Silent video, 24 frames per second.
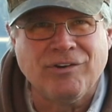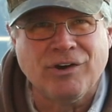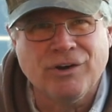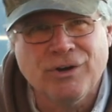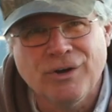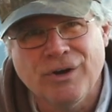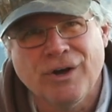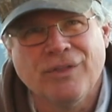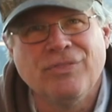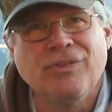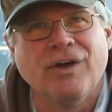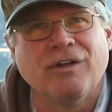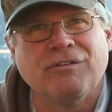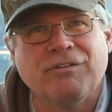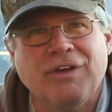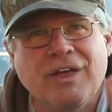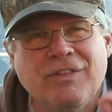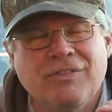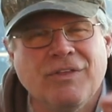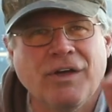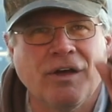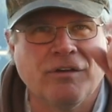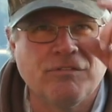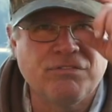a hood
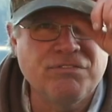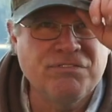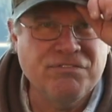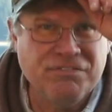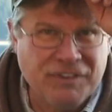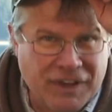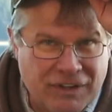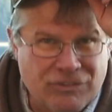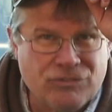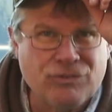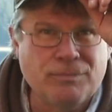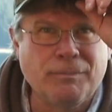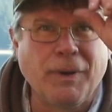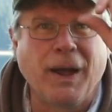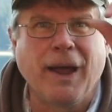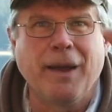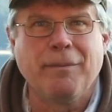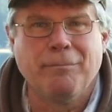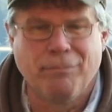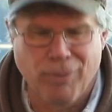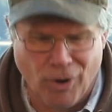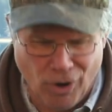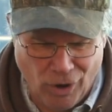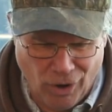that fits my
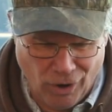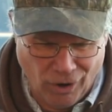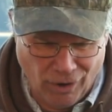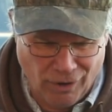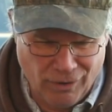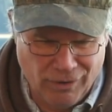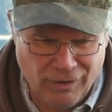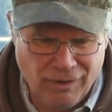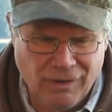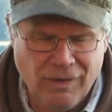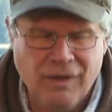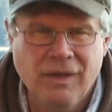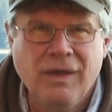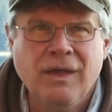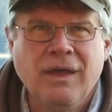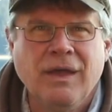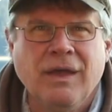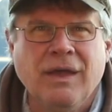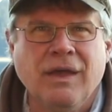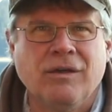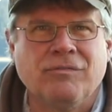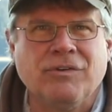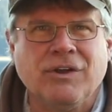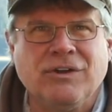bird.
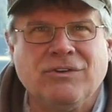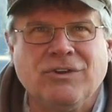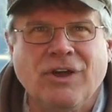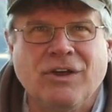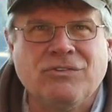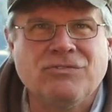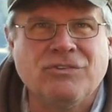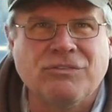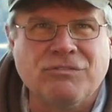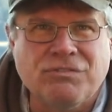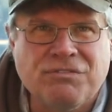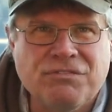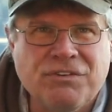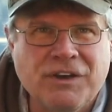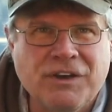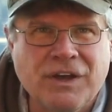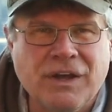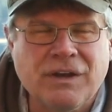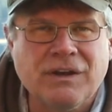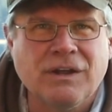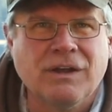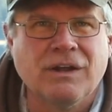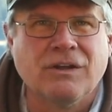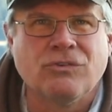If it doesn't
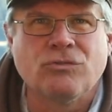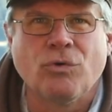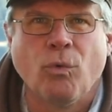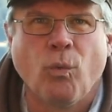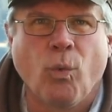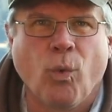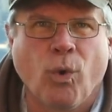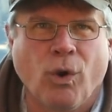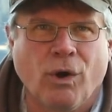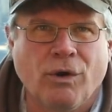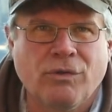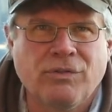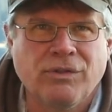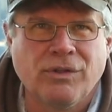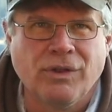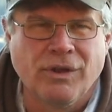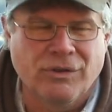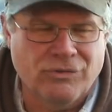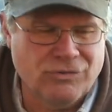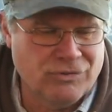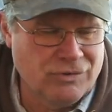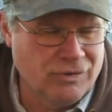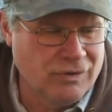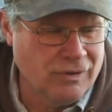fit, it's
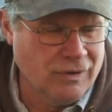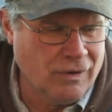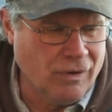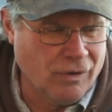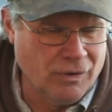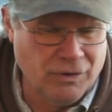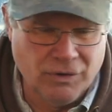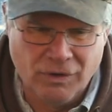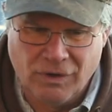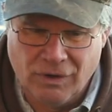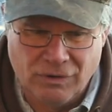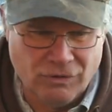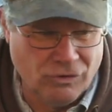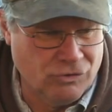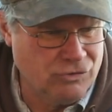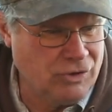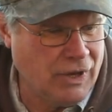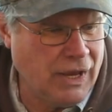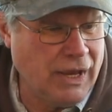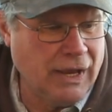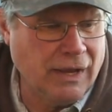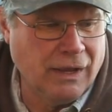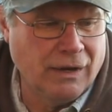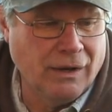worthless. Or you can just
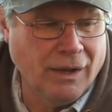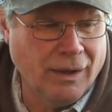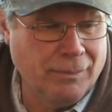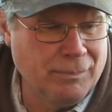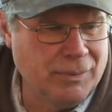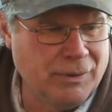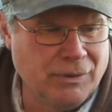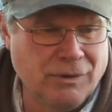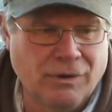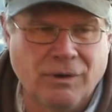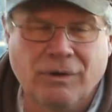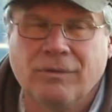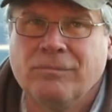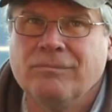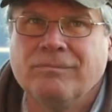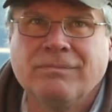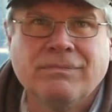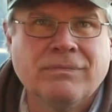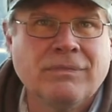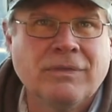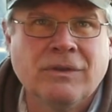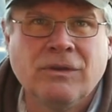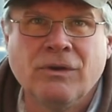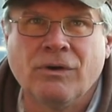hang it up in
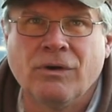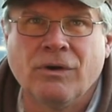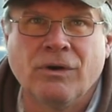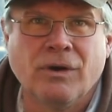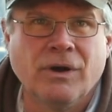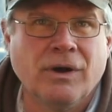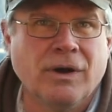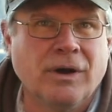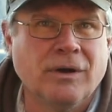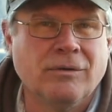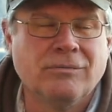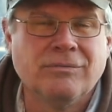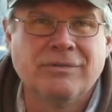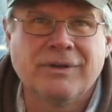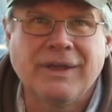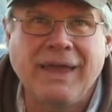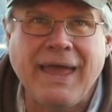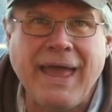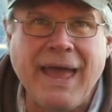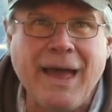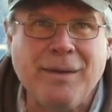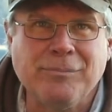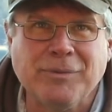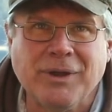your
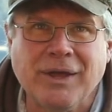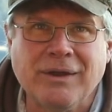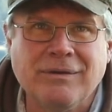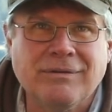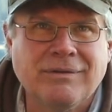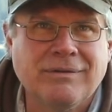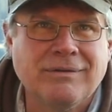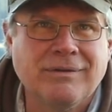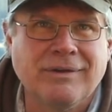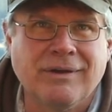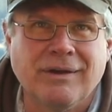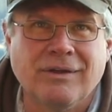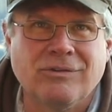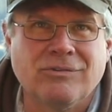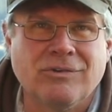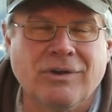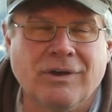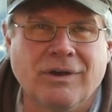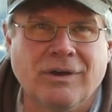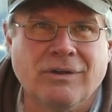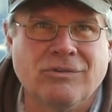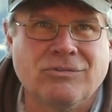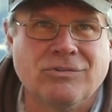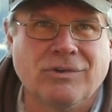cabinet
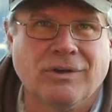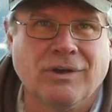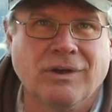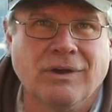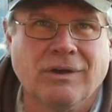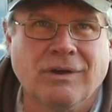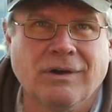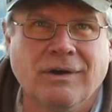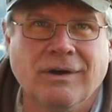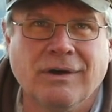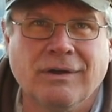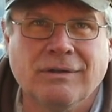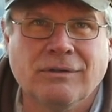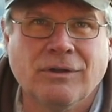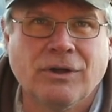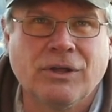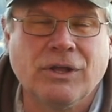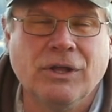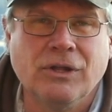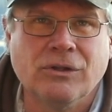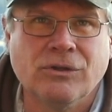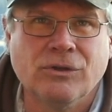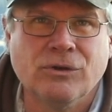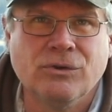as a
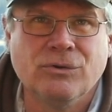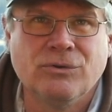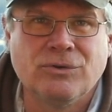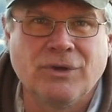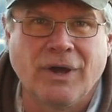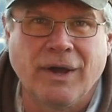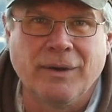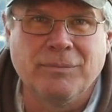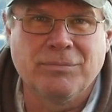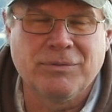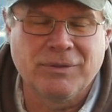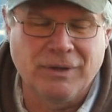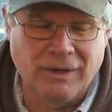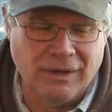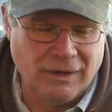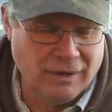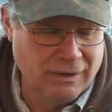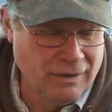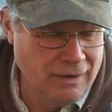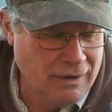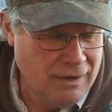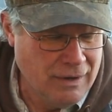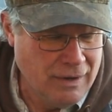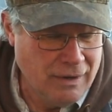looky-loo type thing.
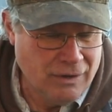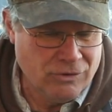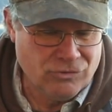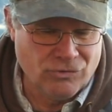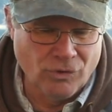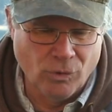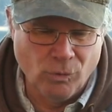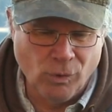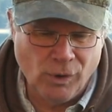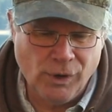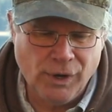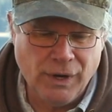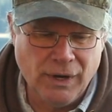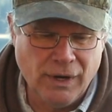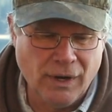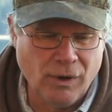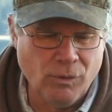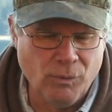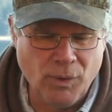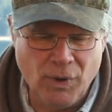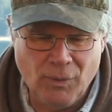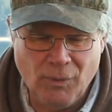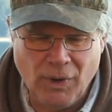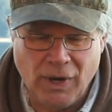So we're here,
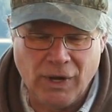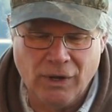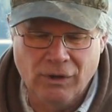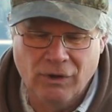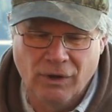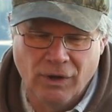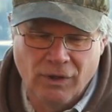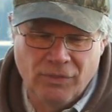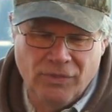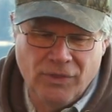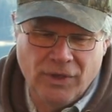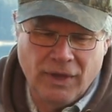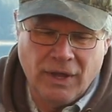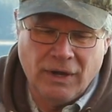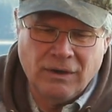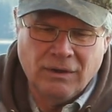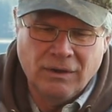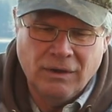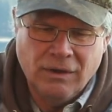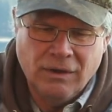we want a hood that